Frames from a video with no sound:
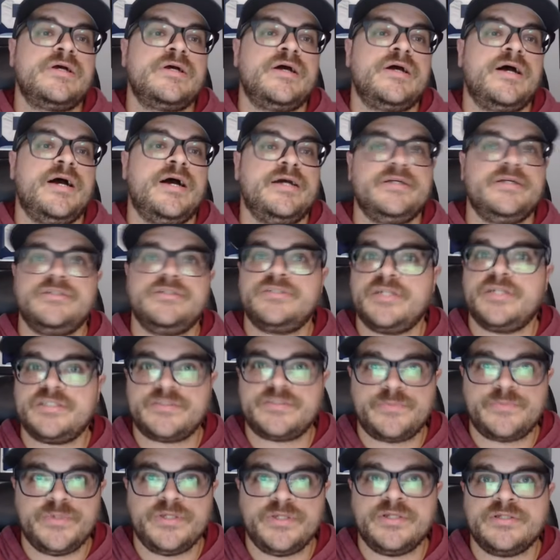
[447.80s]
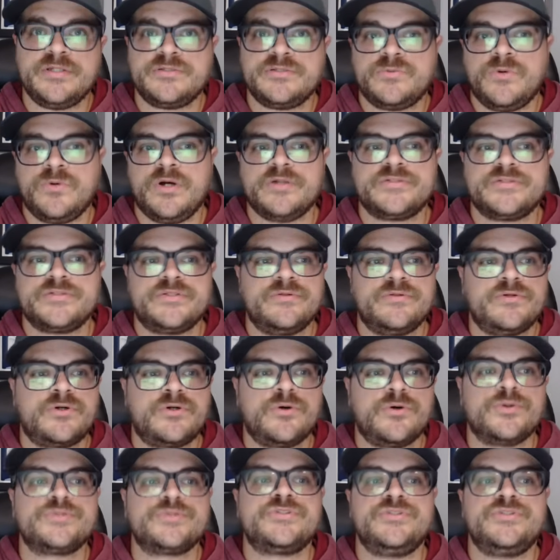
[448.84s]
EJ Speed as well. So the
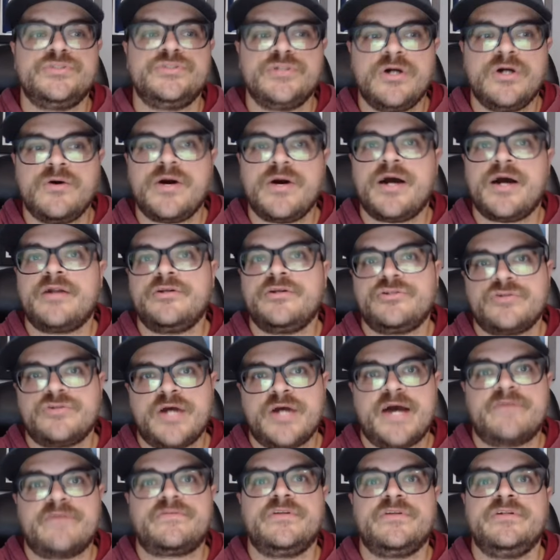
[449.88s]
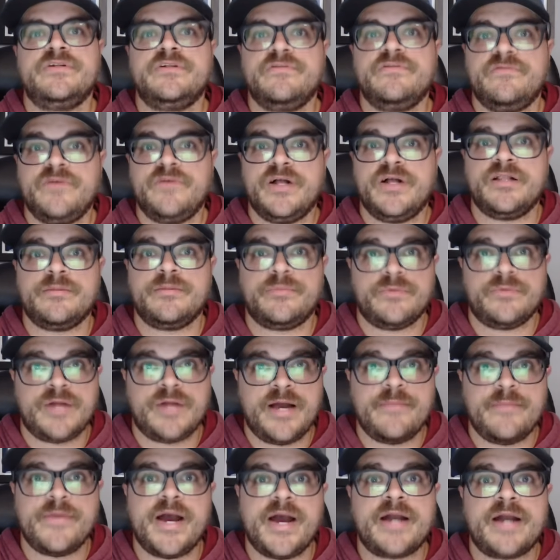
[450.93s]
Colts know how to draft and develop
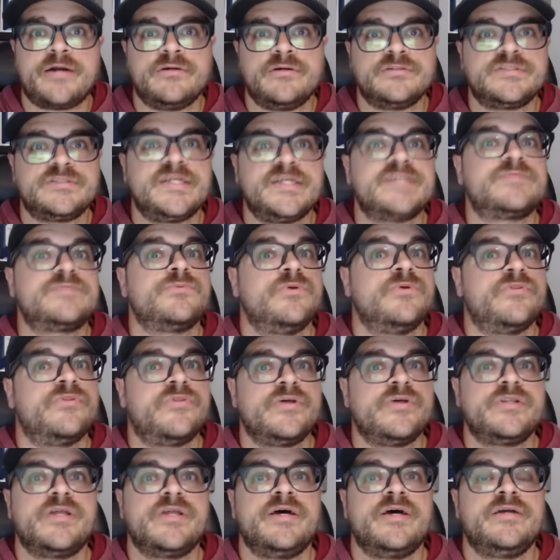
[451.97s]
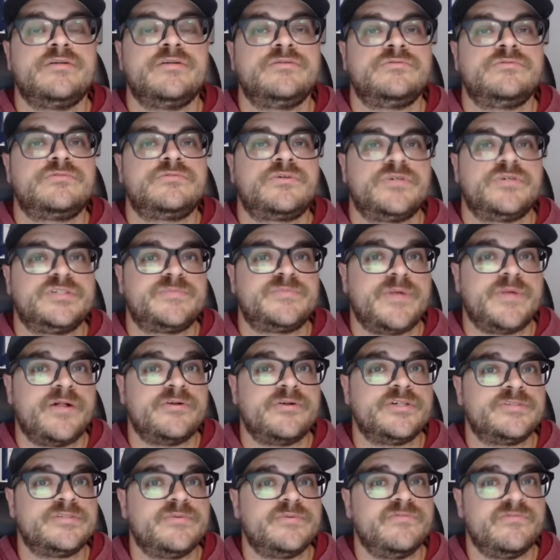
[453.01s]
linebackers. That's one thing that Chris Ballard
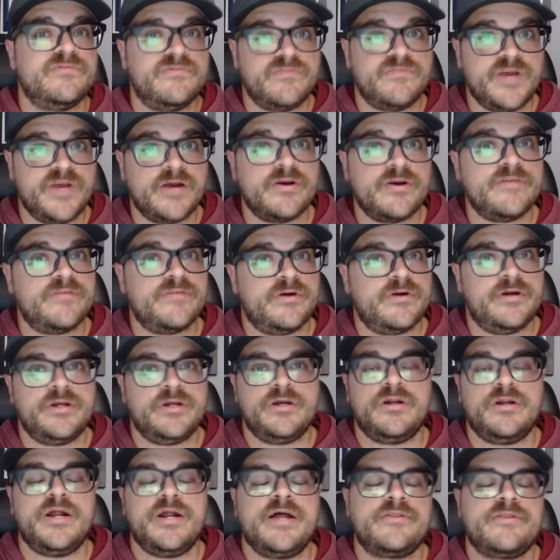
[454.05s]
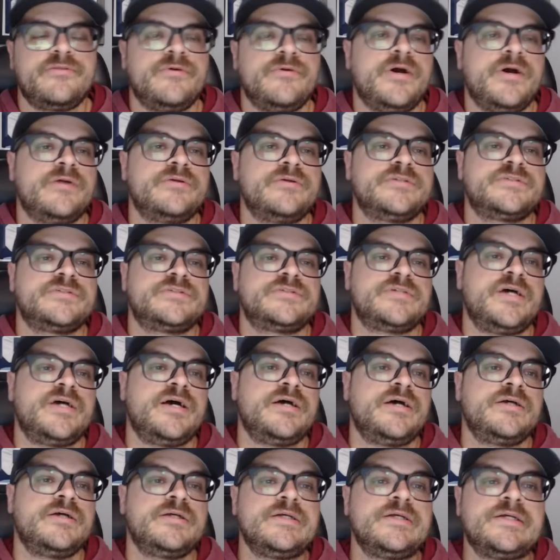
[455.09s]
has been very, very good at throughout
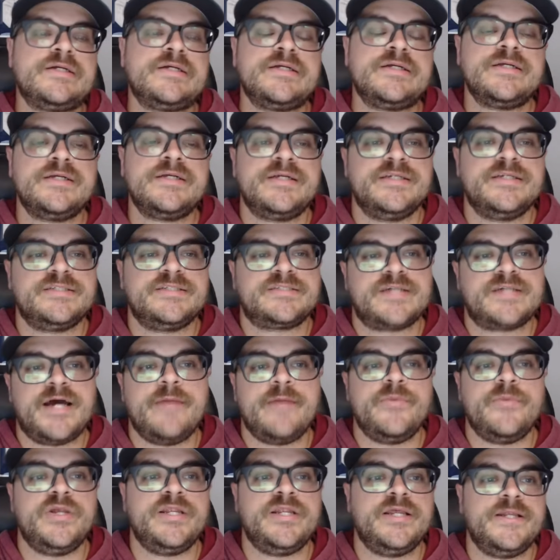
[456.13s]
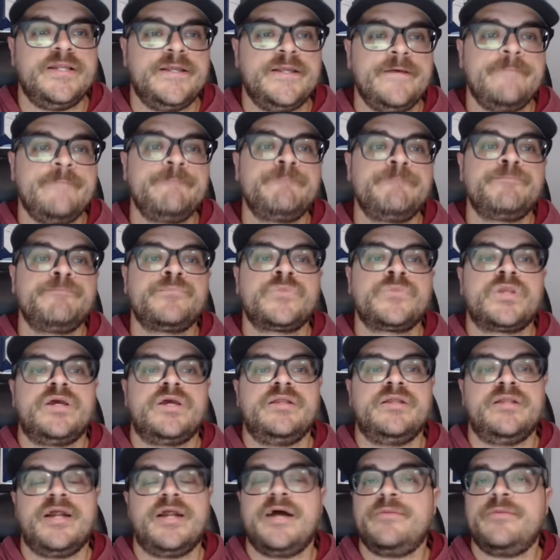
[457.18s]
his time in Indy.
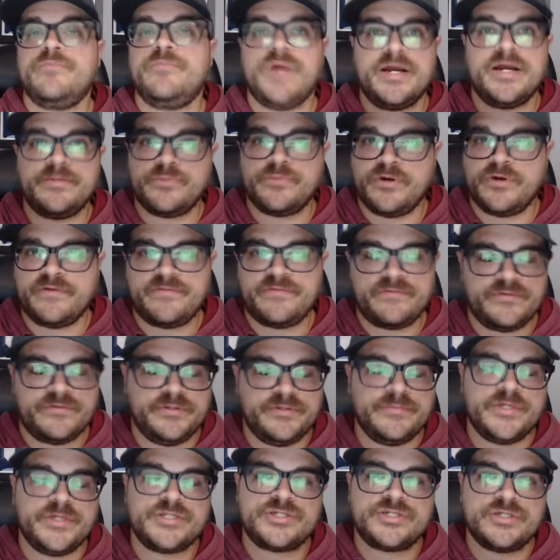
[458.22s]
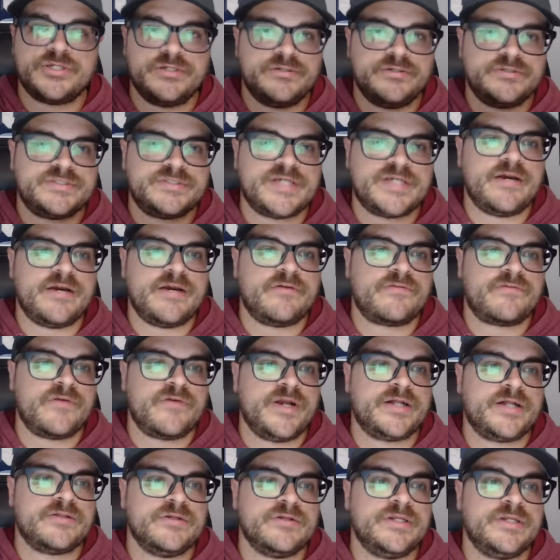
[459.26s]
And then I briefly mentioned Zaire
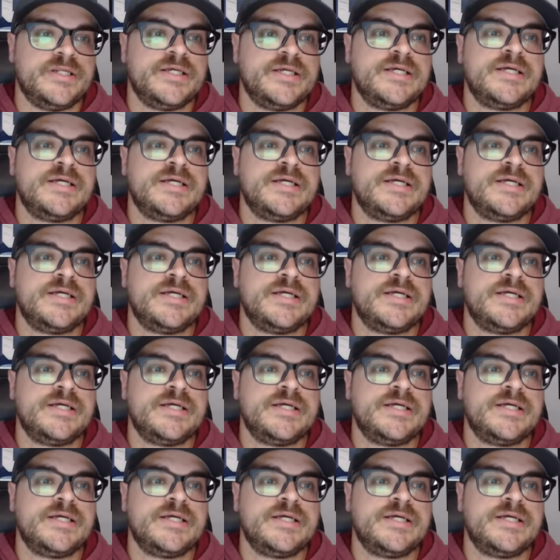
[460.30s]
Franklin.